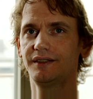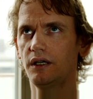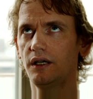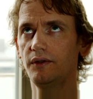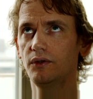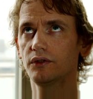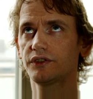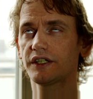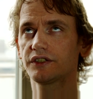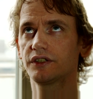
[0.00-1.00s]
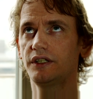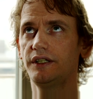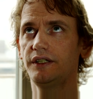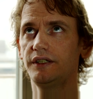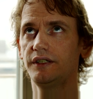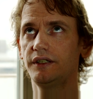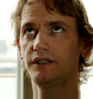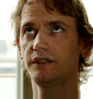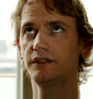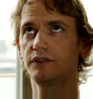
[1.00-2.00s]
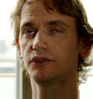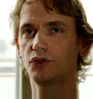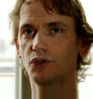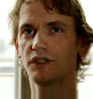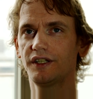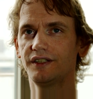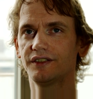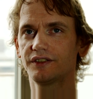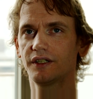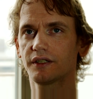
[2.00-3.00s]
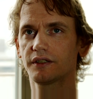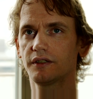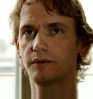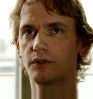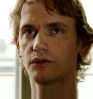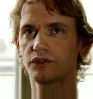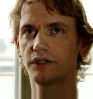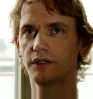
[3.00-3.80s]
I was actually in Turkey in the start, because